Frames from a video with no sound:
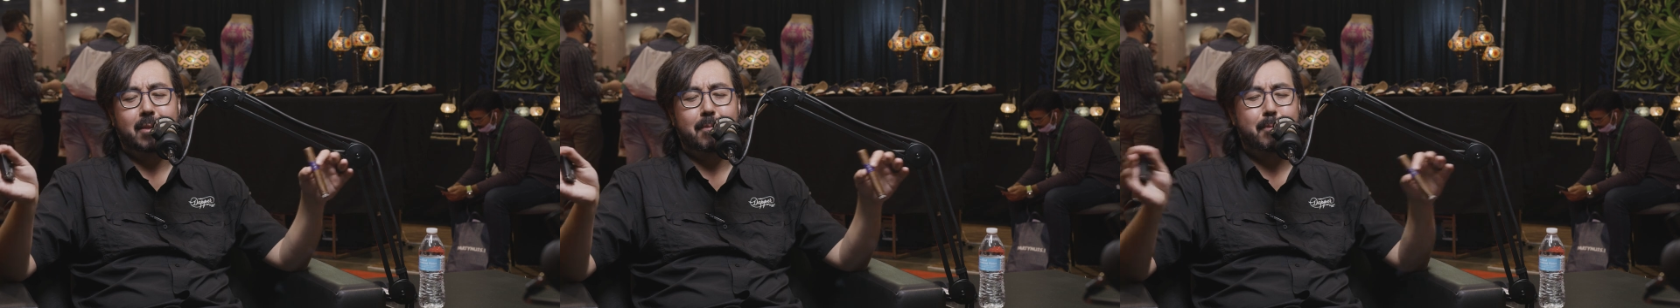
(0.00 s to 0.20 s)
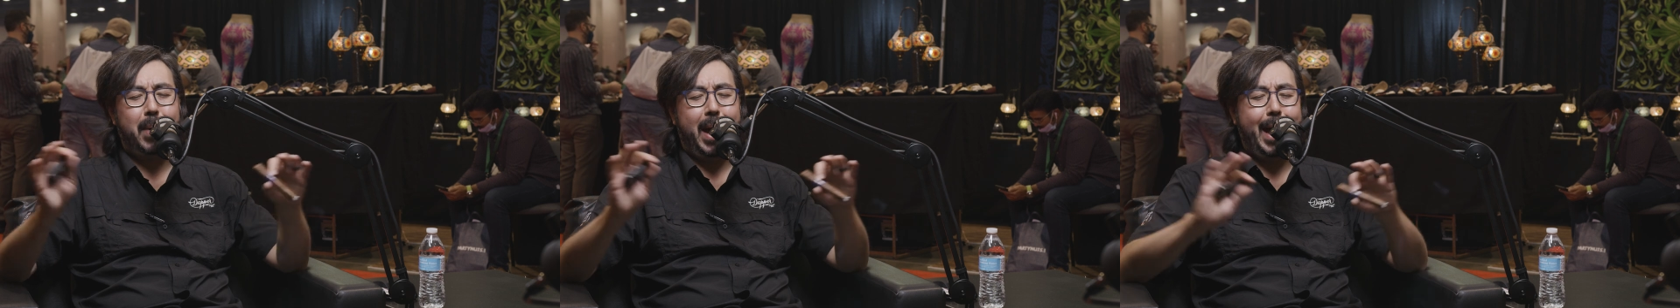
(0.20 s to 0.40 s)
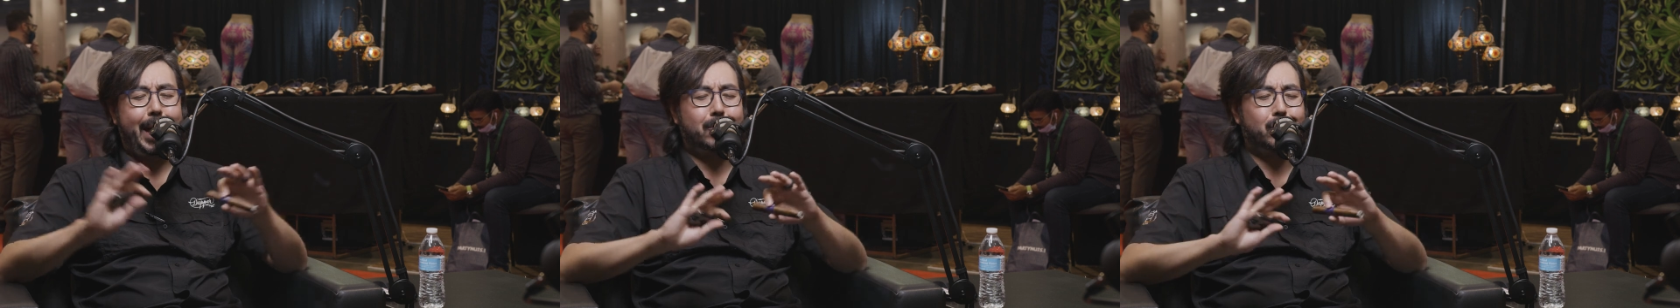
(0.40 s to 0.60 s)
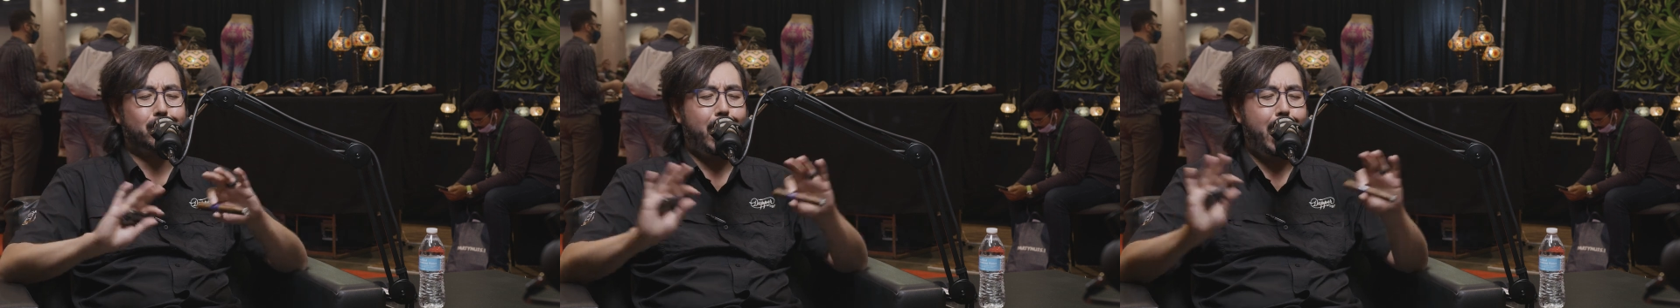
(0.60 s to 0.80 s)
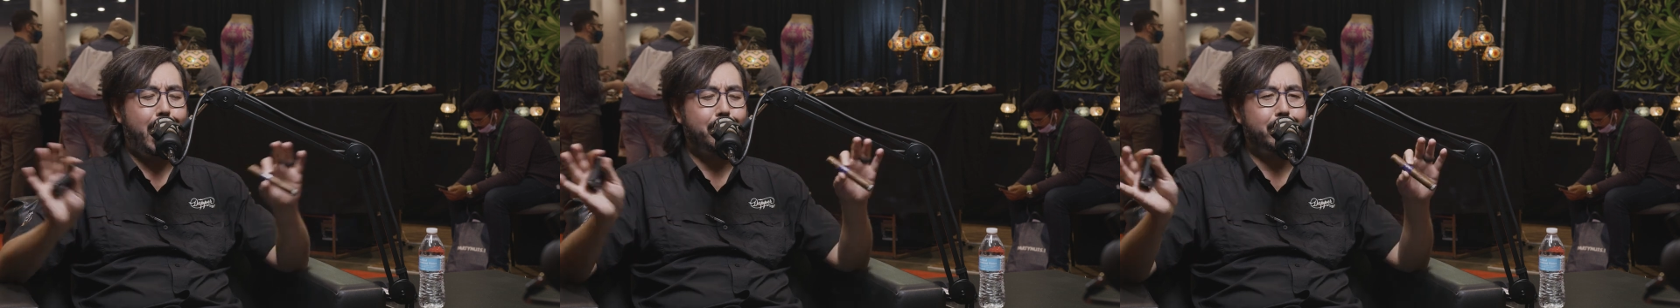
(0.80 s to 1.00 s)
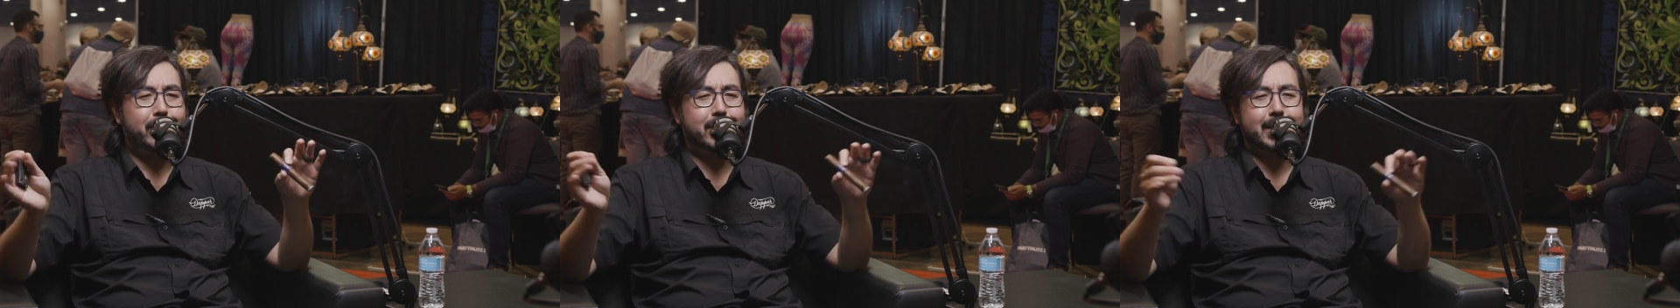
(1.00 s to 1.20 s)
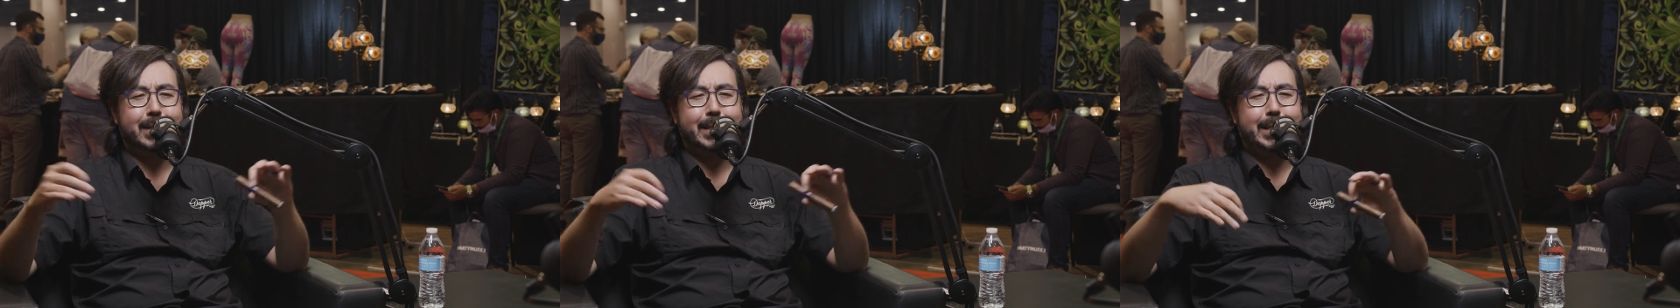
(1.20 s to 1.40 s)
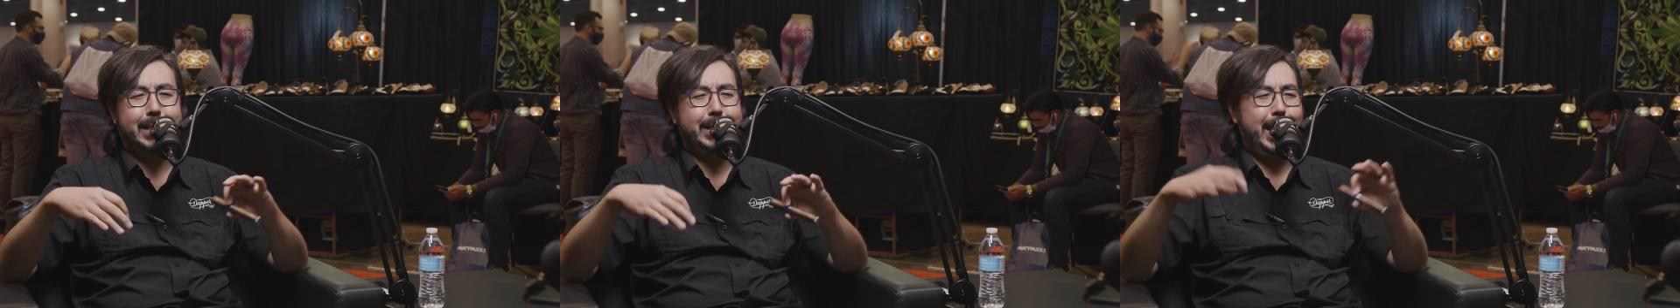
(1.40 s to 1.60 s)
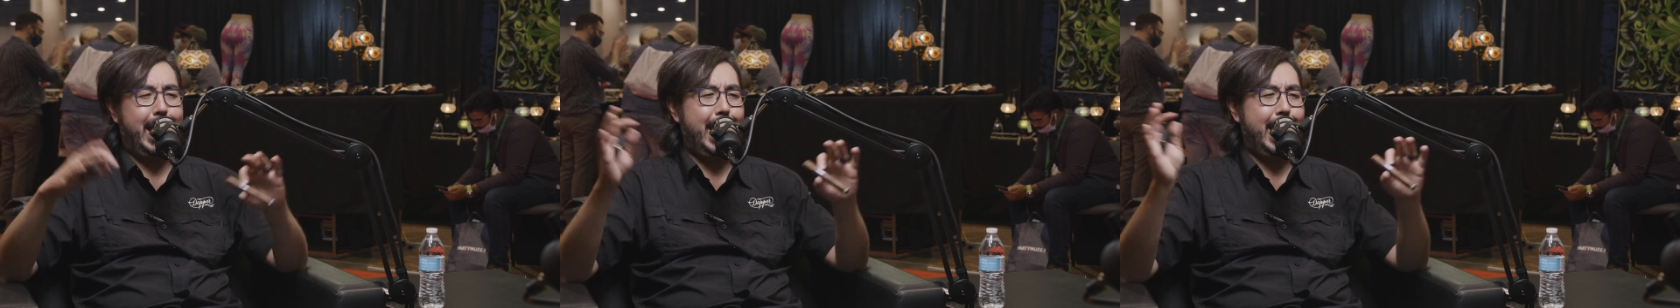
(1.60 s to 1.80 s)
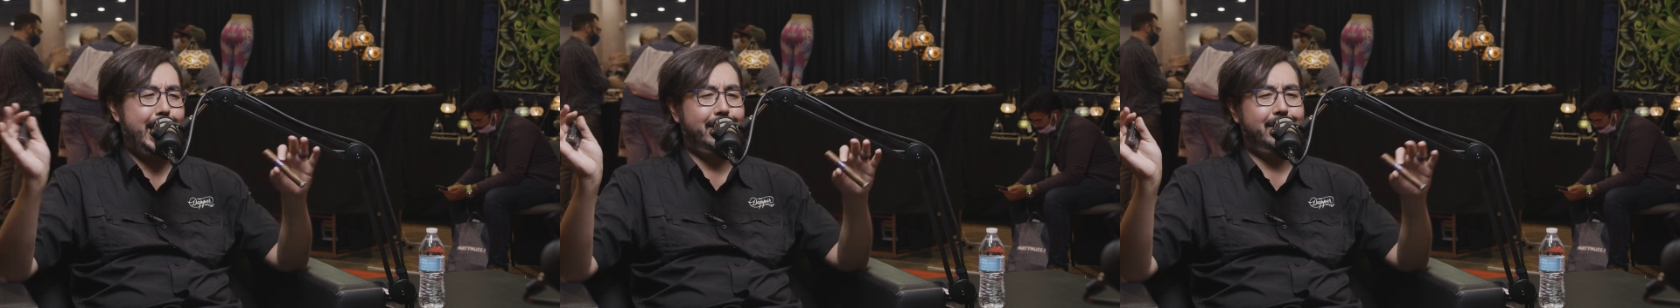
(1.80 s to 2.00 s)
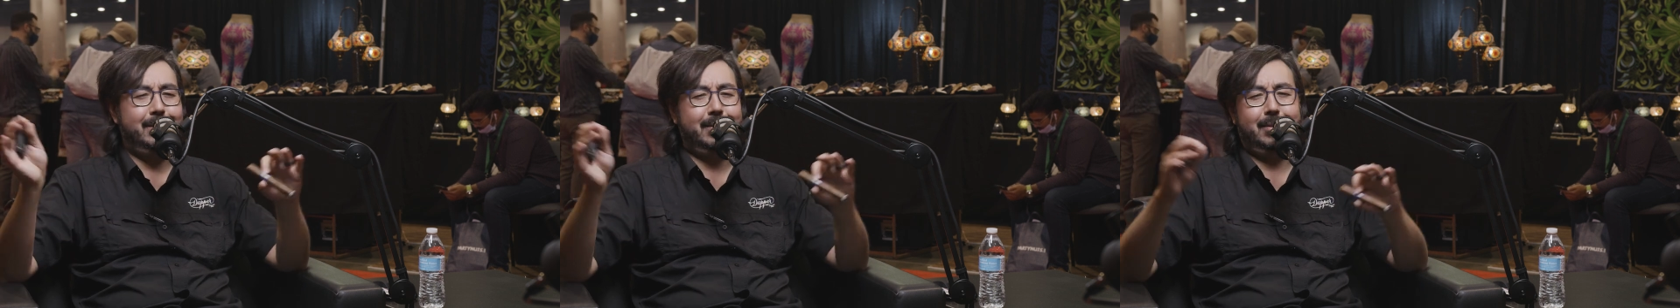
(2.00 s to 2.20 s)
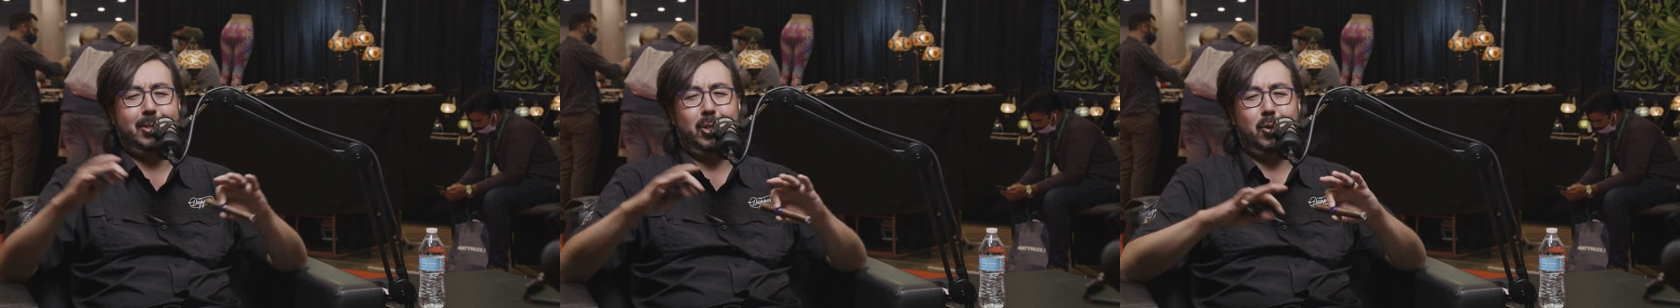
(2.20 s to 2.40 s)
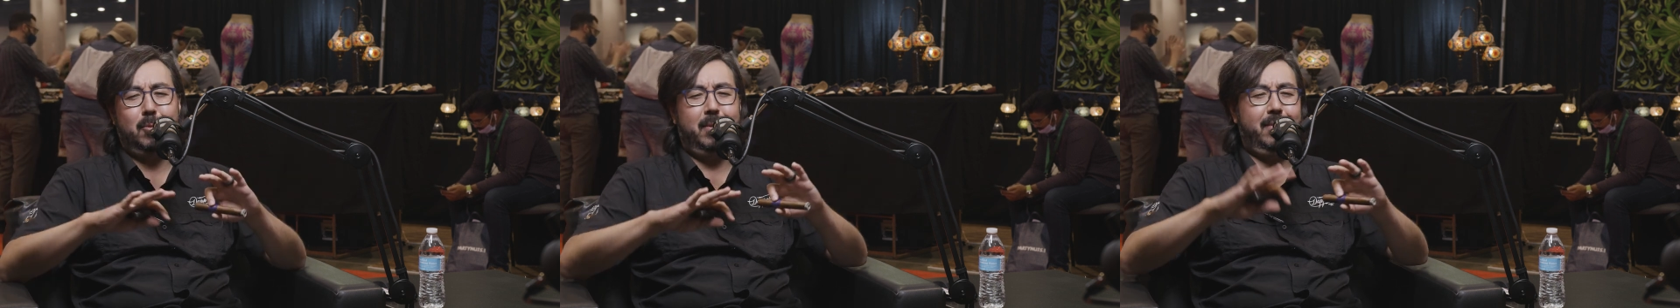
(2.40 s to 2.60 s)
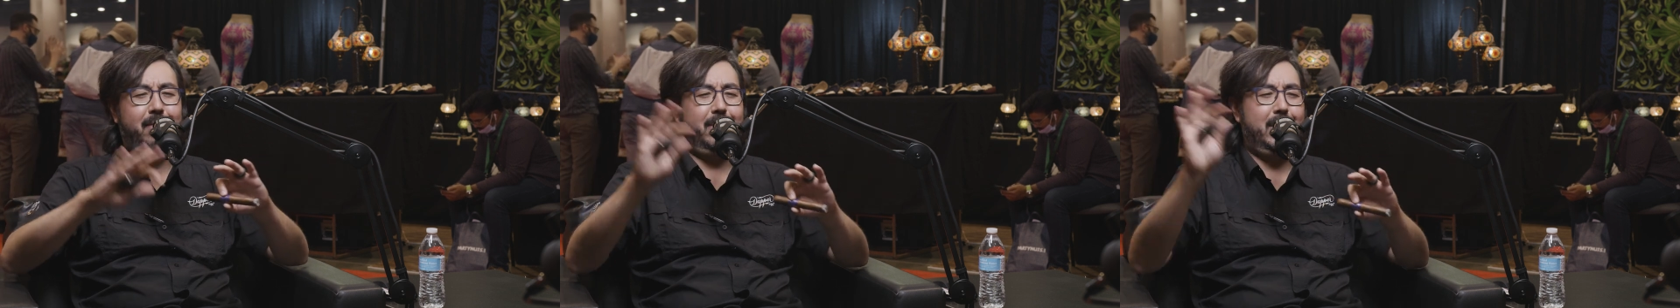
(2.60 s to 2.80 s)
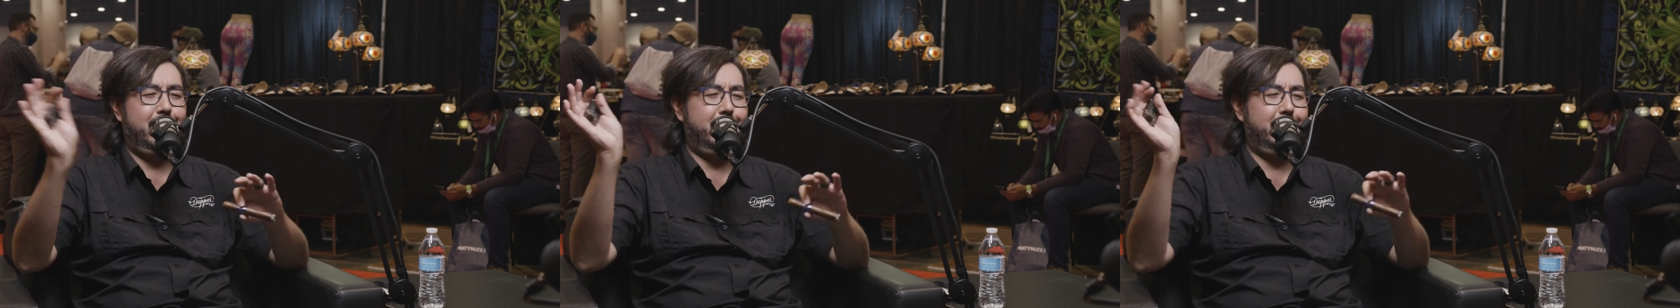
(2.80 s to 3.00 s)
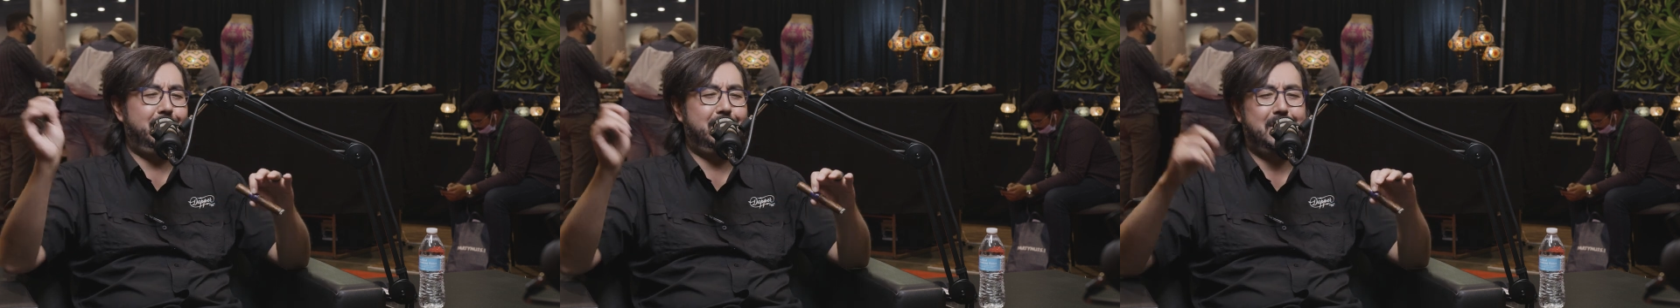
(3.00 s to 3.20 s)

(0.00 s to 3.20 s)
The backdrop was insane. It's Cuban village.